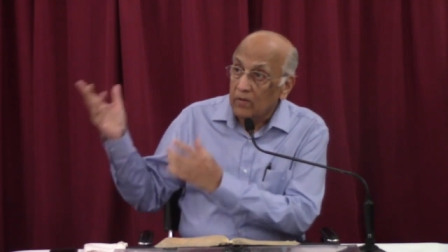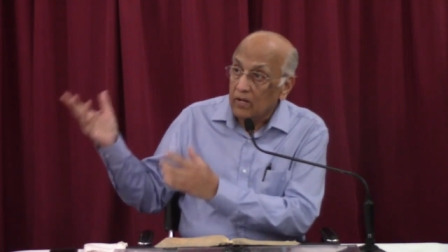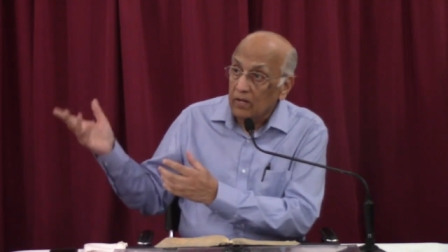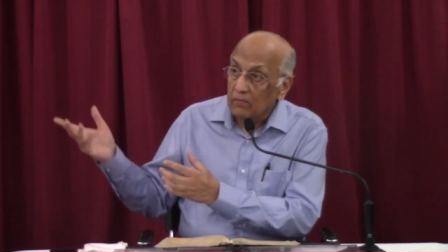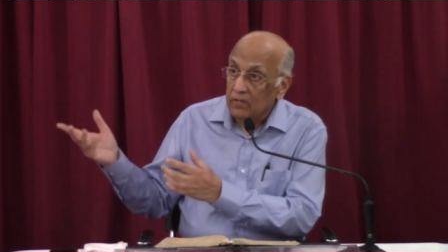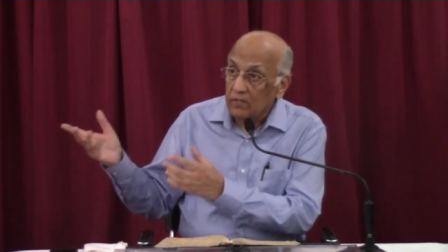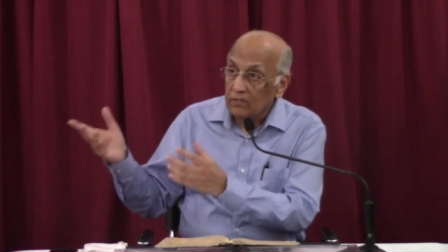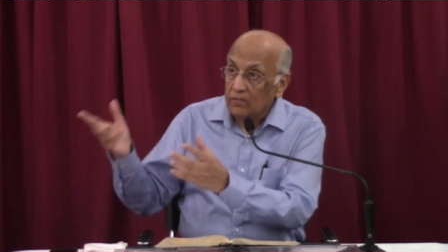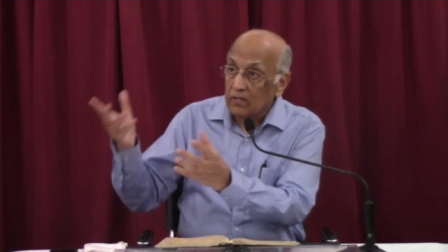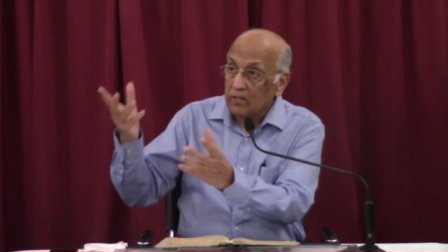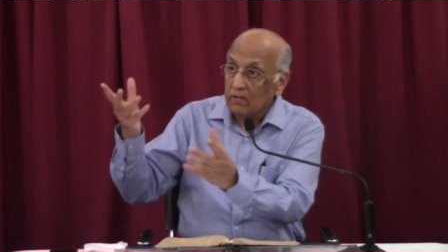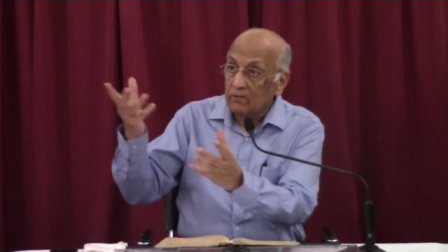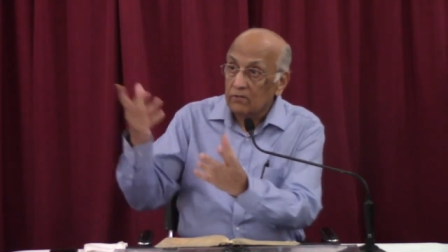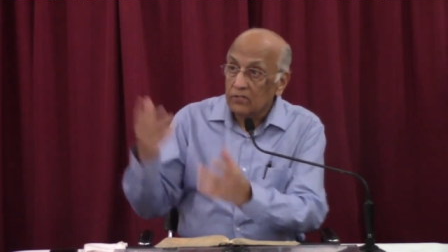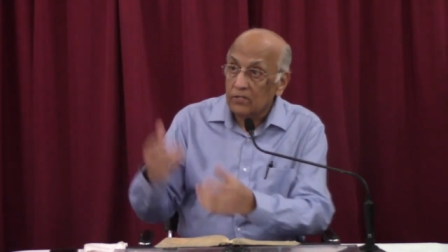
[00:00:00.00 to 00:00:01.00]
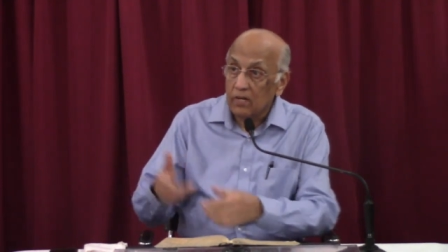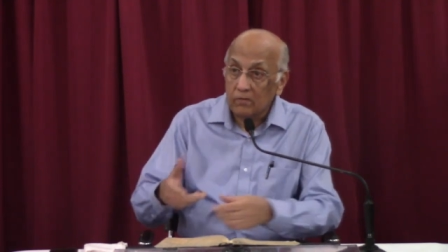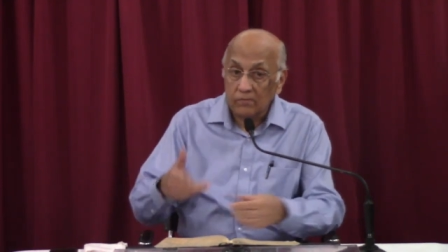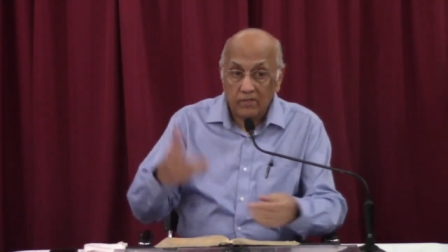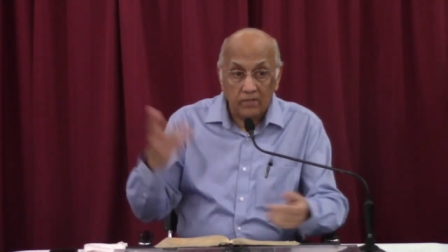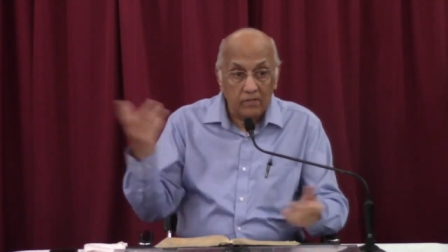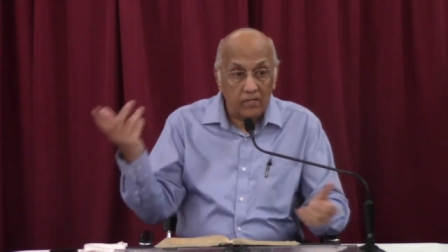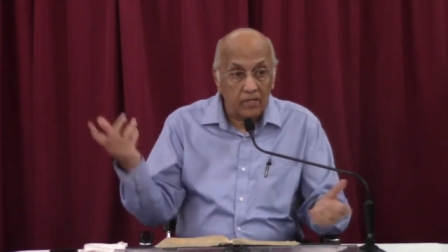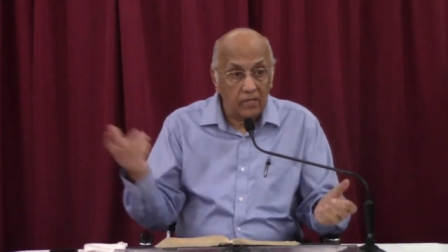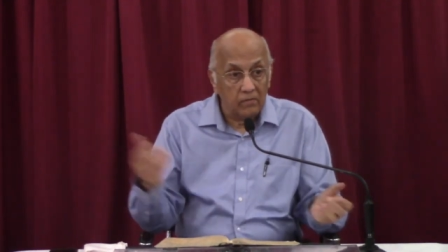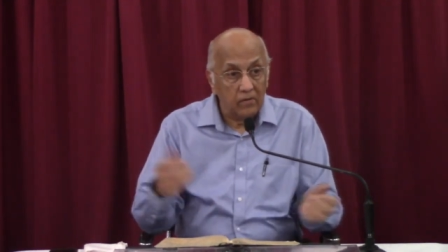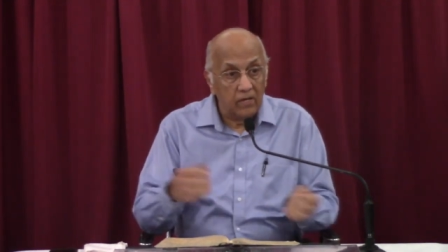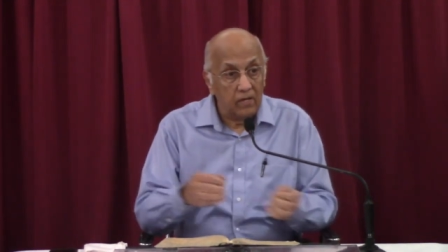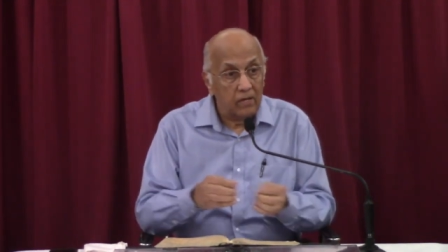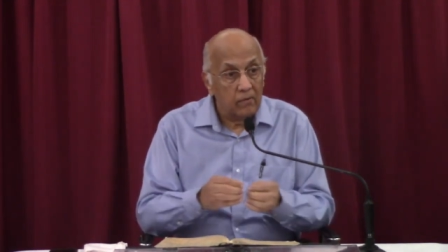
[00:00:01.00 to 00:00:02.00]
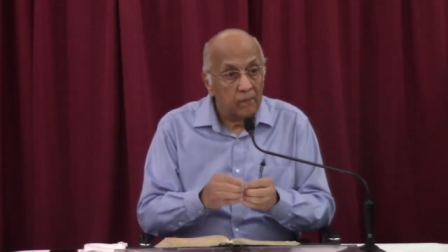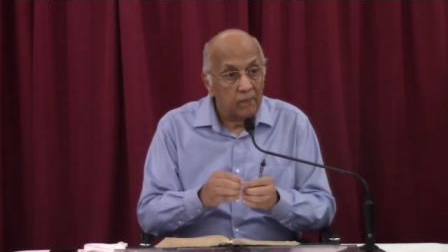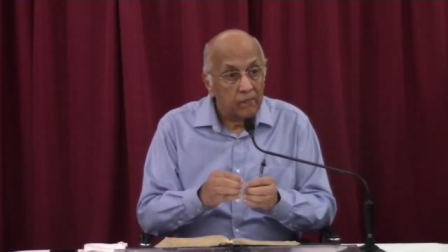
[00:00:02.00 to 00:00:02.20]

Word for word: money because you have got a good job and you're earning money.